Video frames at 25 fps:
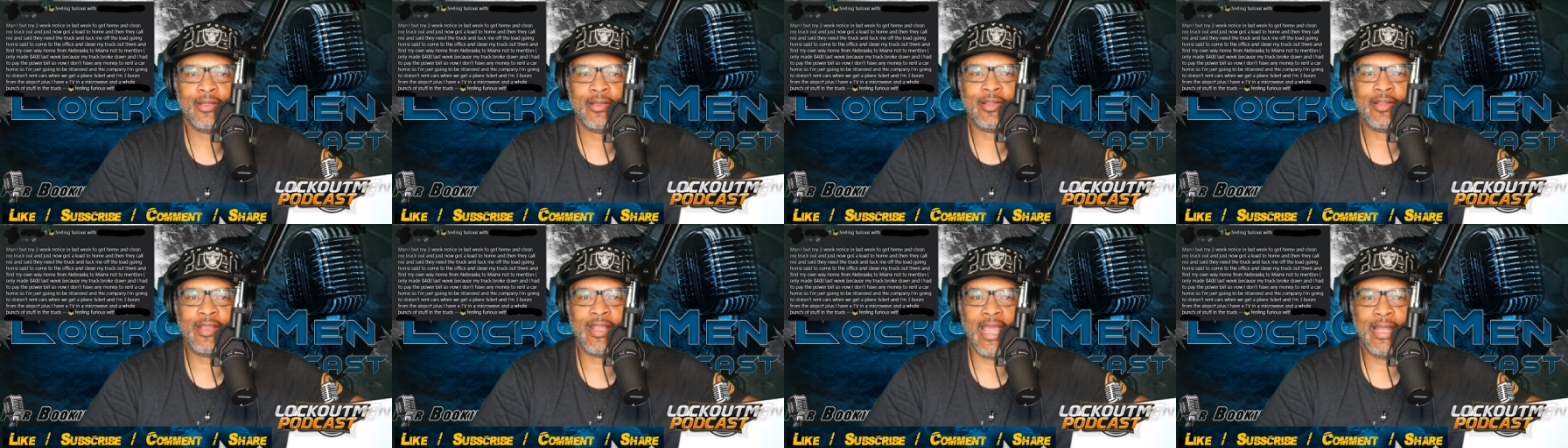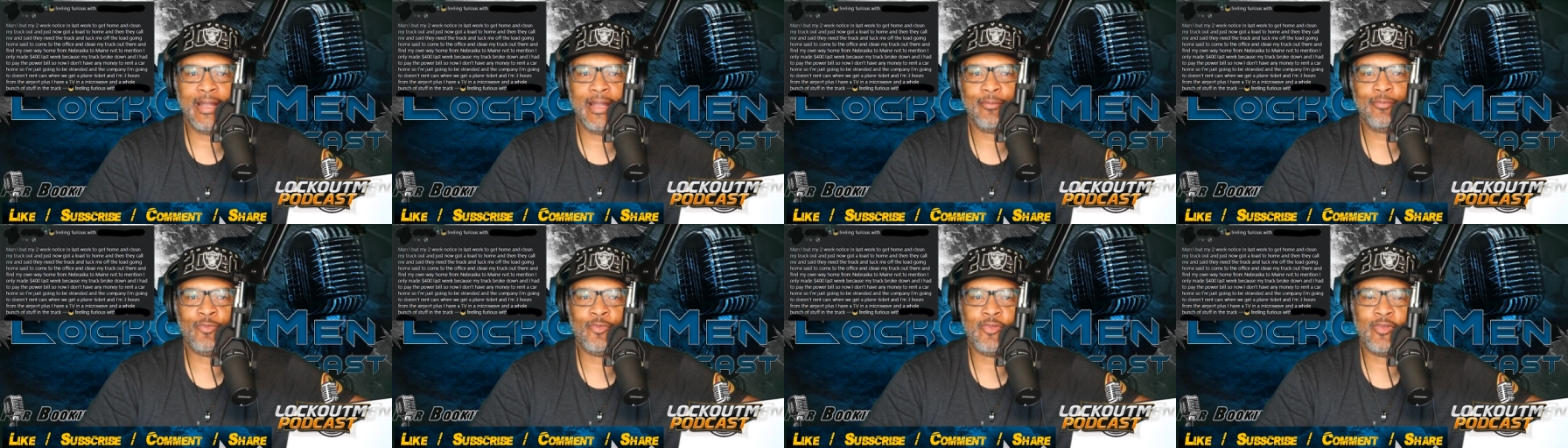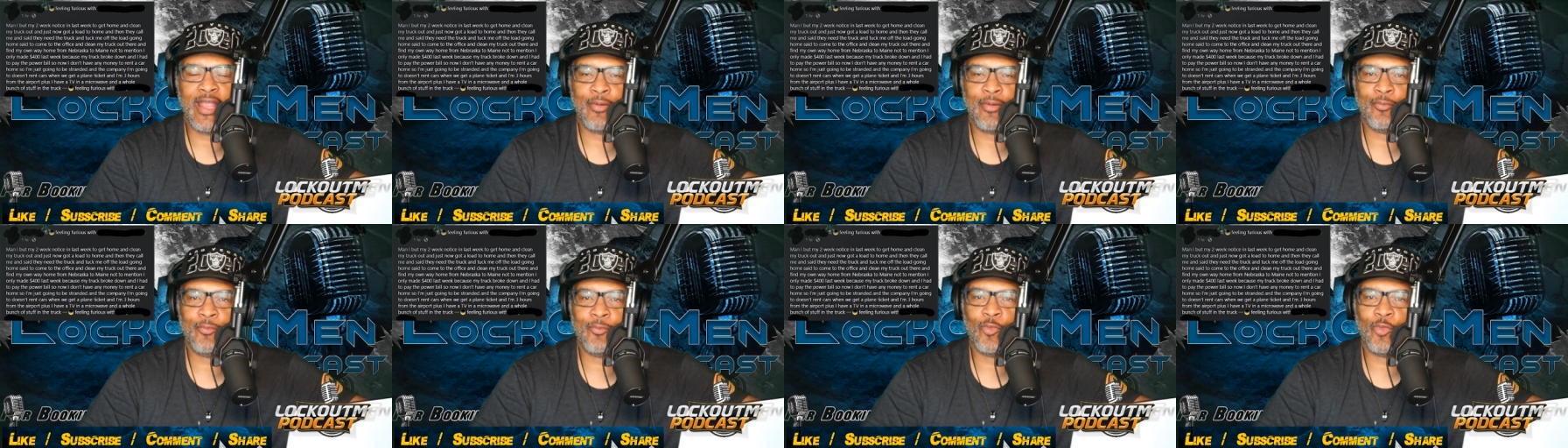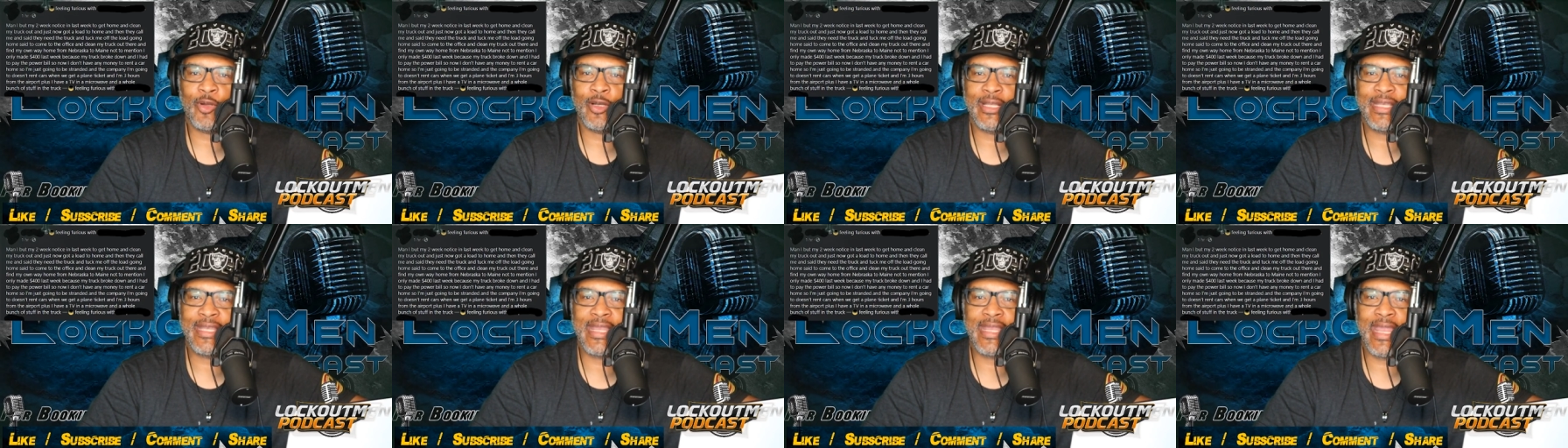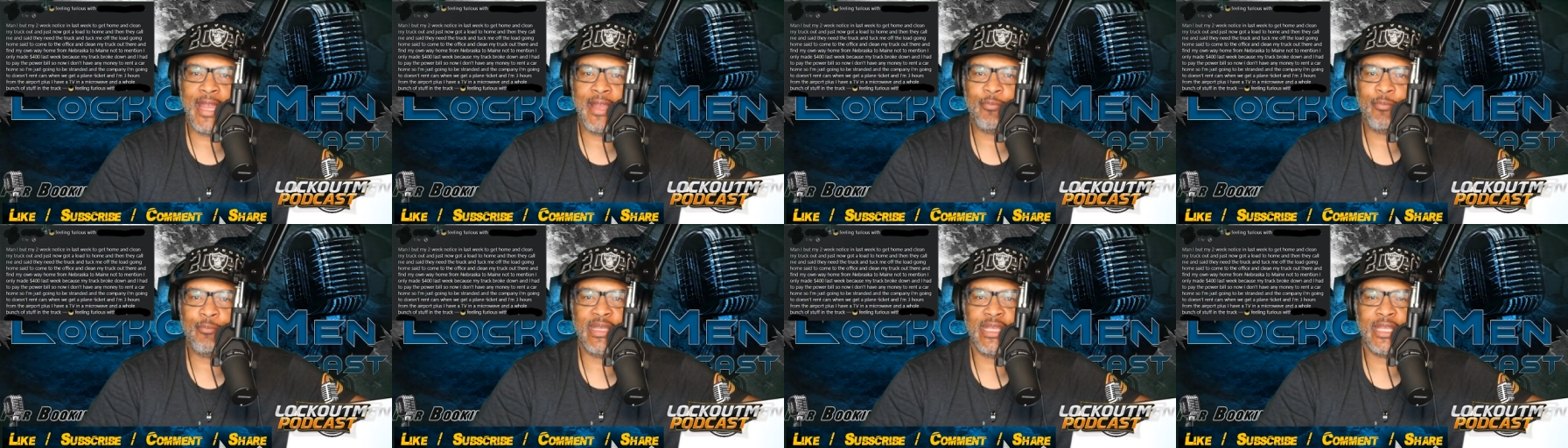that that would have
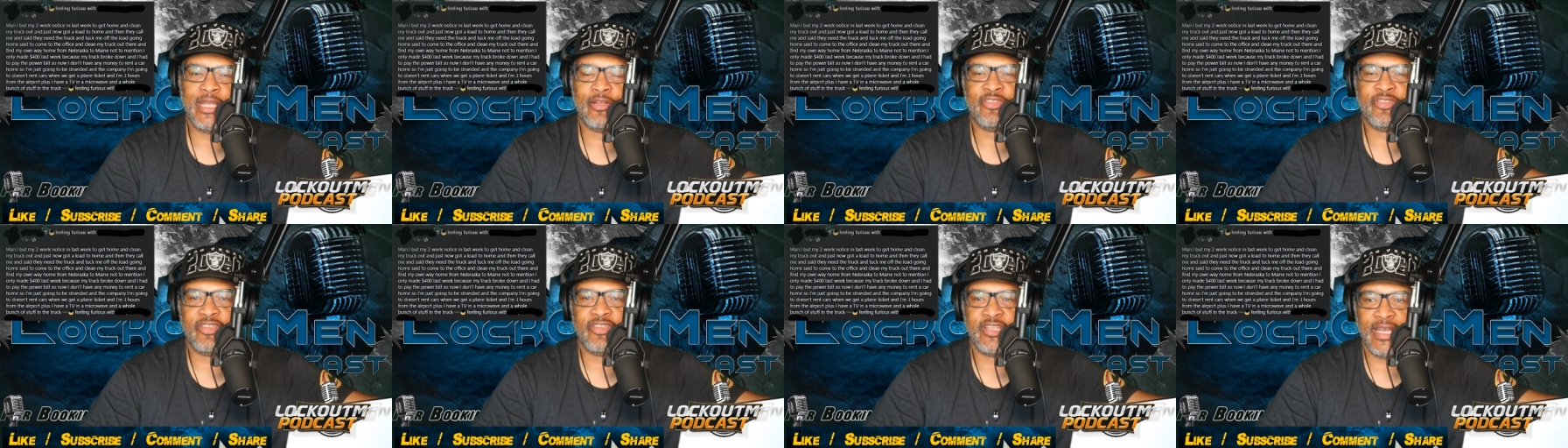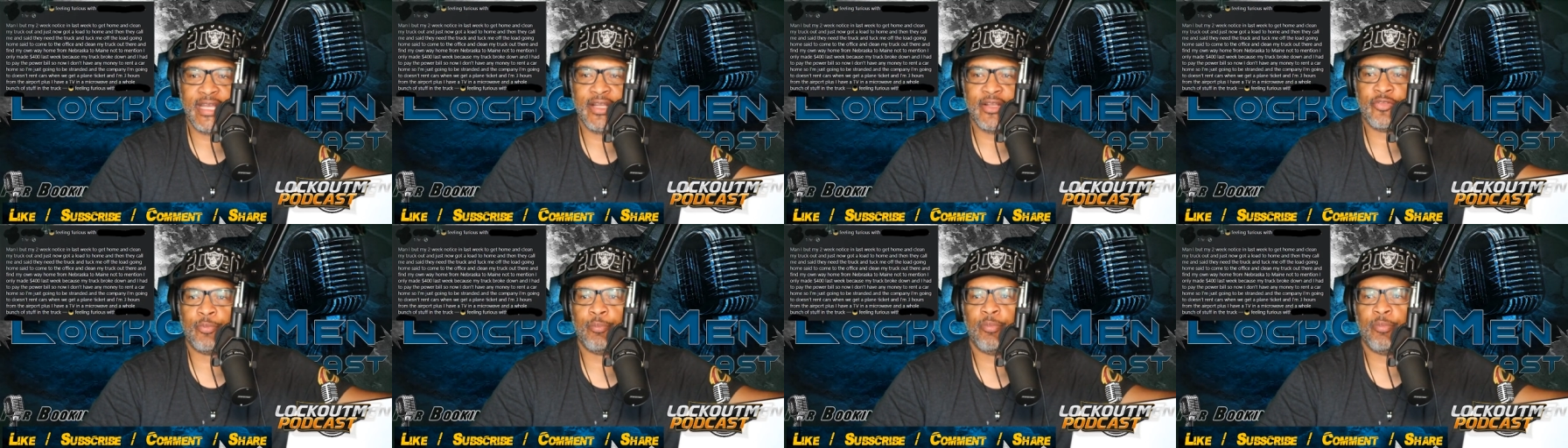gave me a chance.